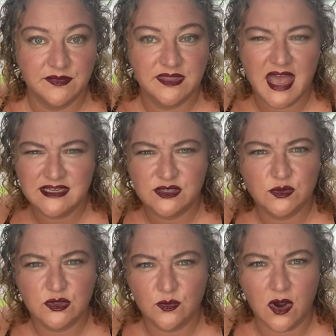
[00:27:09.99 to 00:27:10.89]
That's who
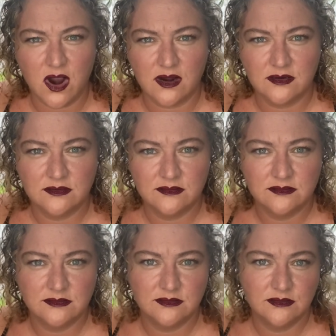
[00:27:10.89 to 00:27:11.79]
you are.
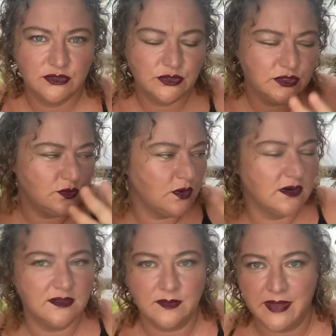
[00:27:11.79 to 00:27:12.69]
Who you were
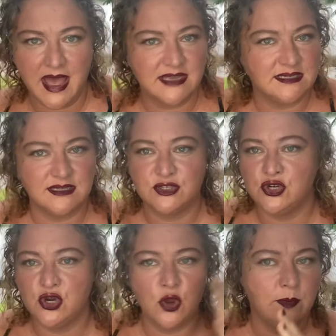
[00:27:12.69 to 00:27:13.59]
in the past has
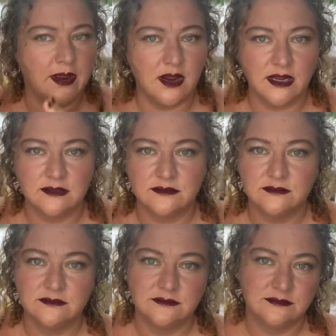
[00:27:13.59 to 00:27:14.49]
no bearing
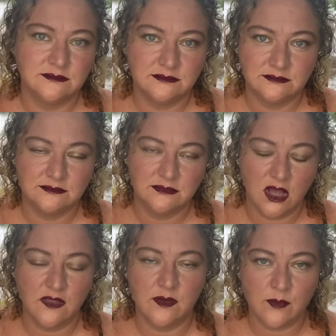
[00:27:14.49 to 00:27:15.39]

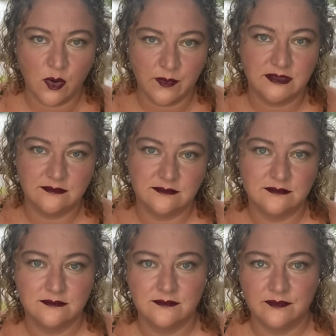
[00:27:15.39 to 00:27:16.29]
on the moment,
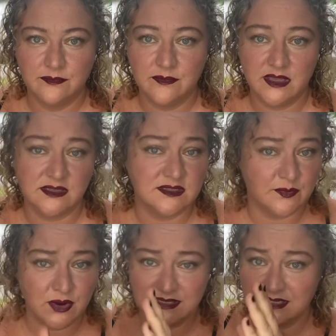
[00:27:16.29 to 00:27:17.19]
because the
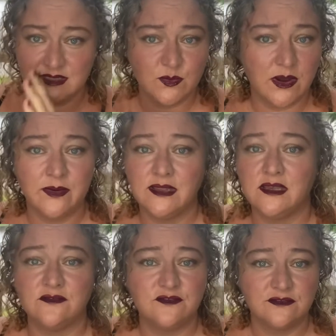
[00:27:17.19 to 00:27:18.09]
present is where we live.